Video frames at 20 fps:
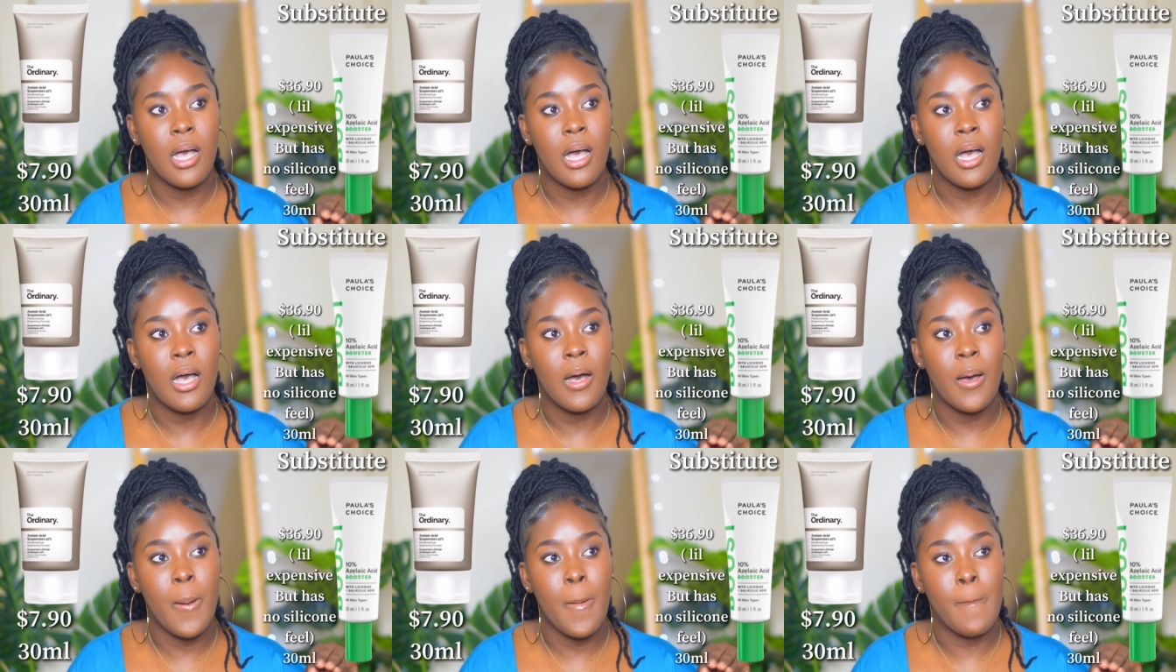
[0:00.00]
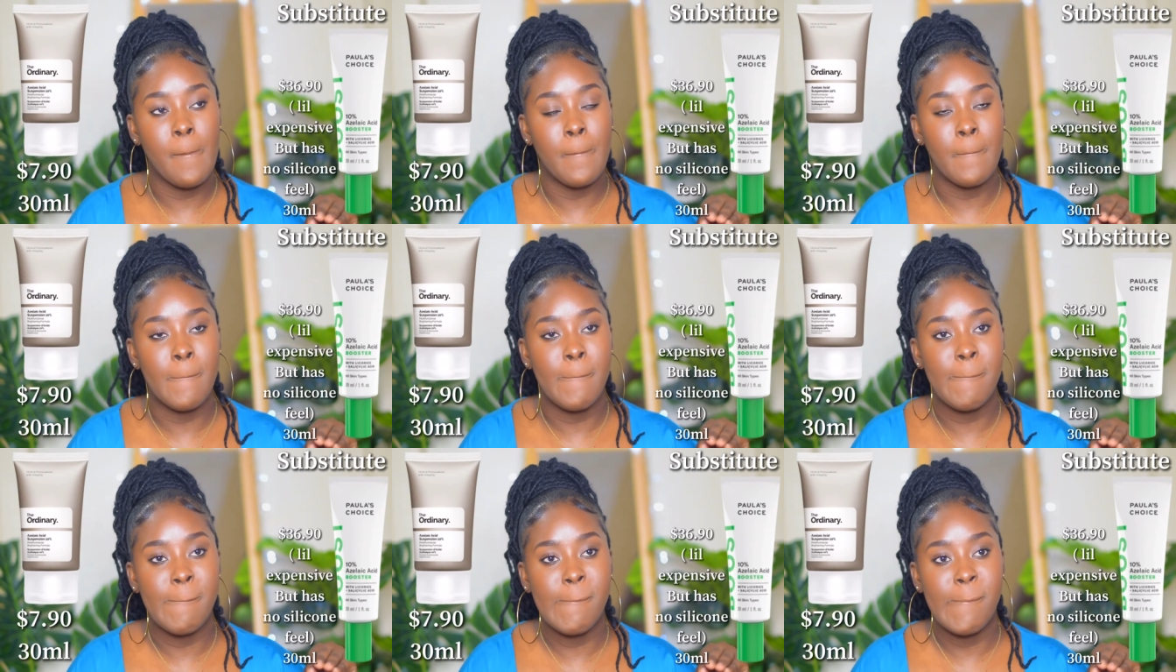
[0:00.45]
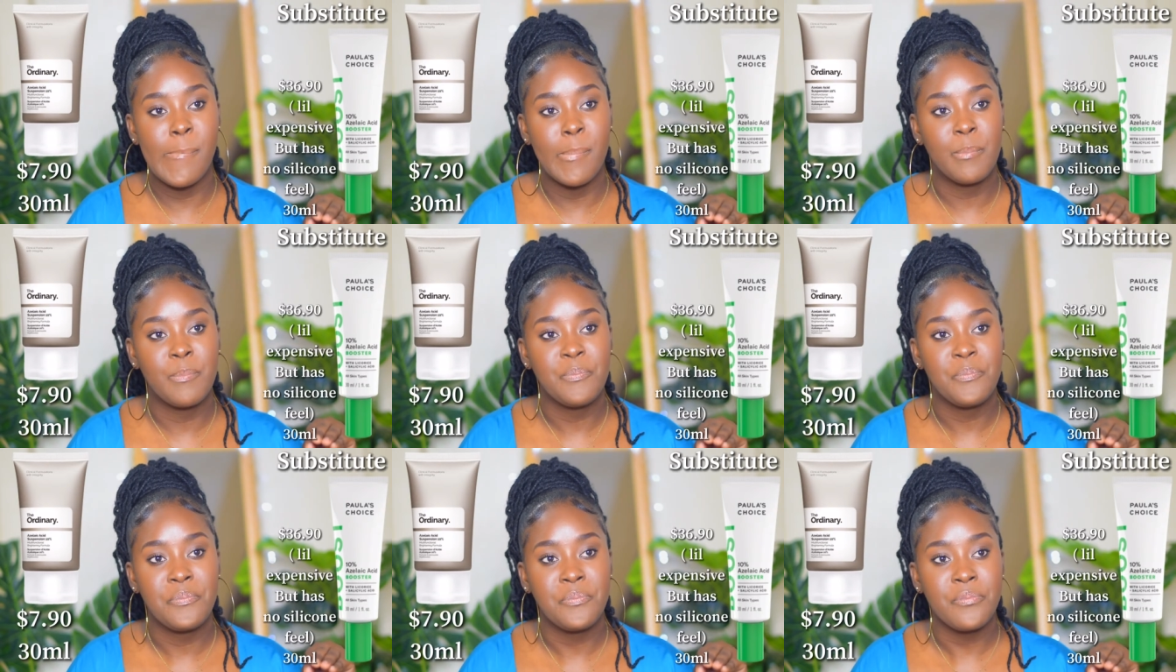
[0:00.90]

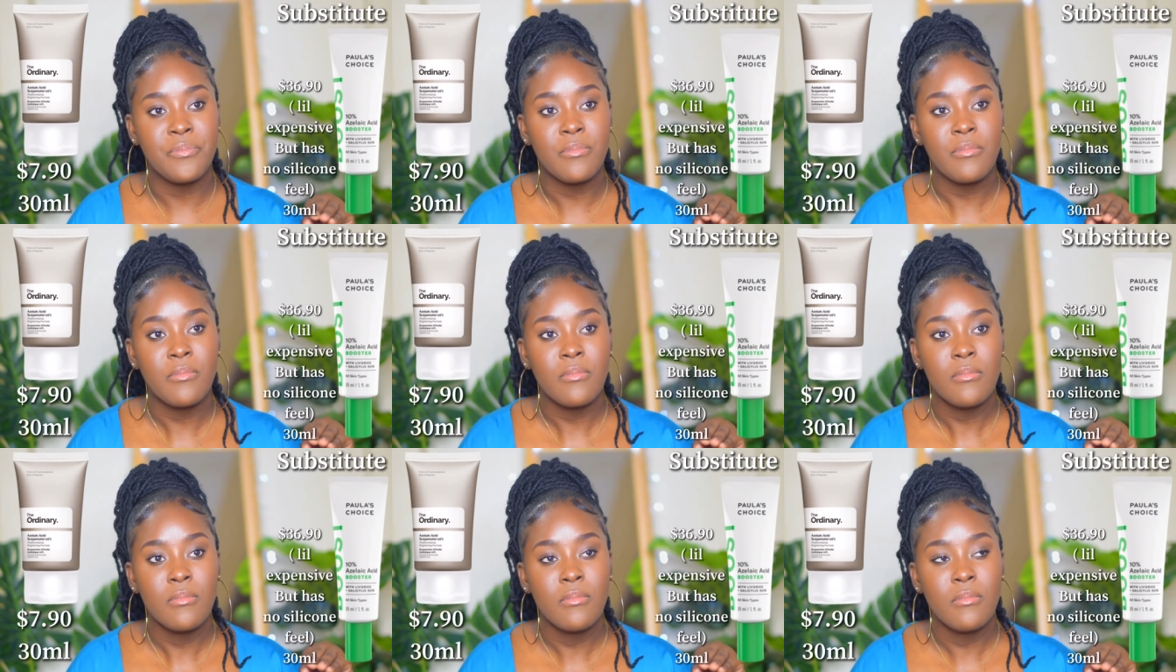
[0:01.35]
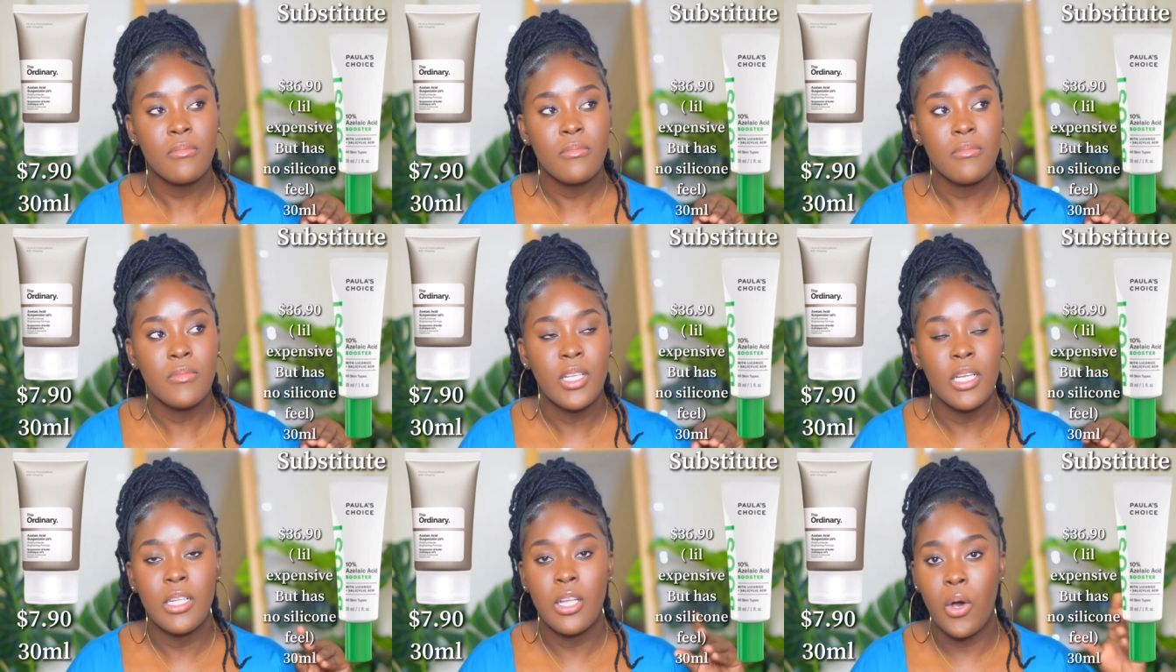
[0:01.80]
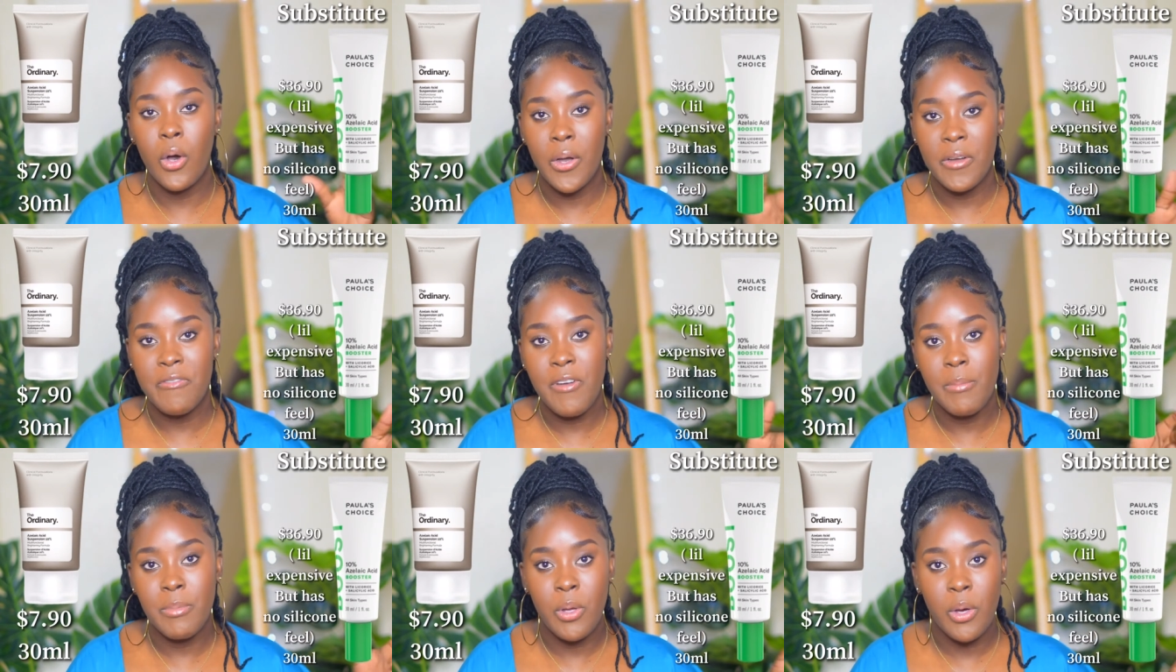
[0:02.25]
um, the
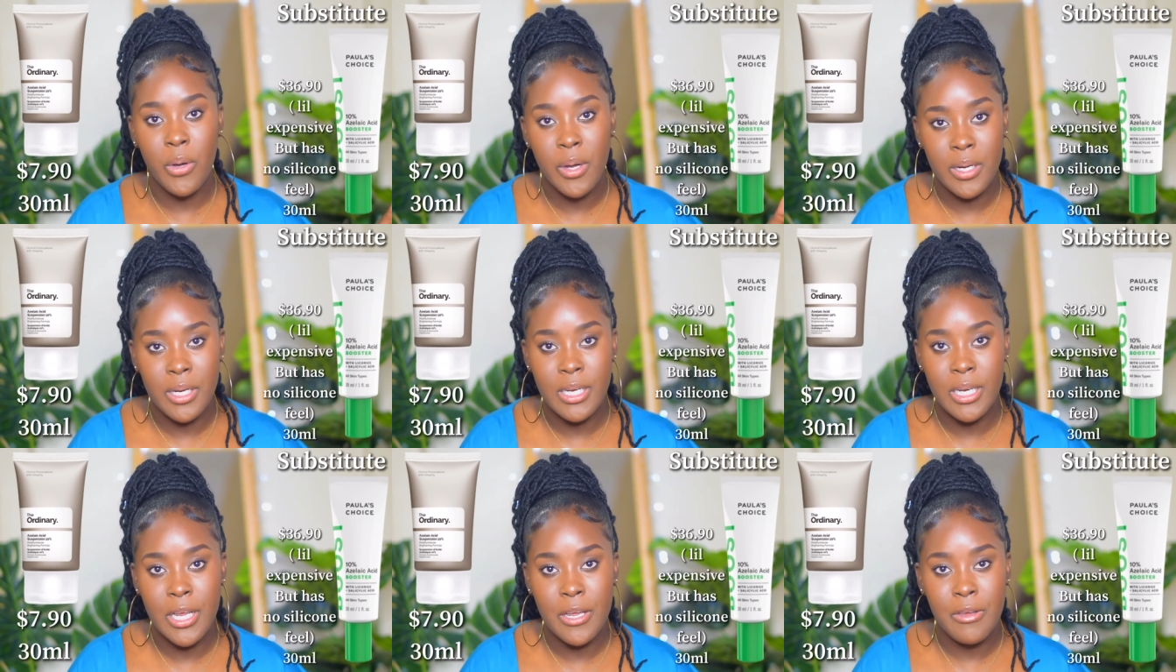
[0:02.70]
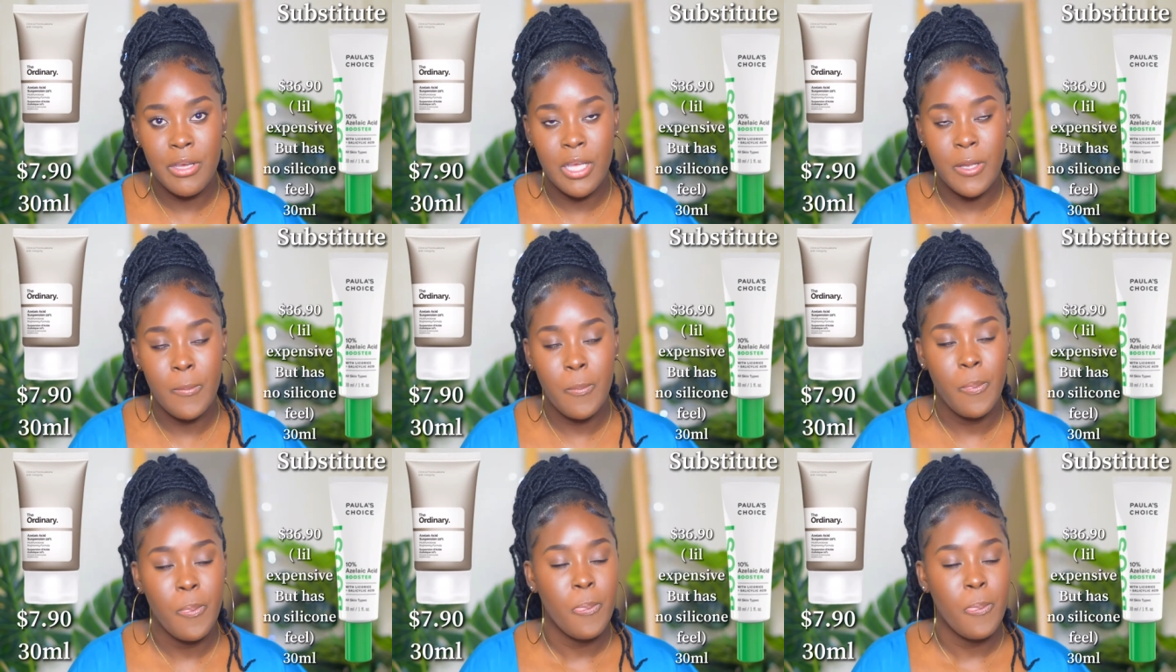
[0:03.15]
or from the ordinary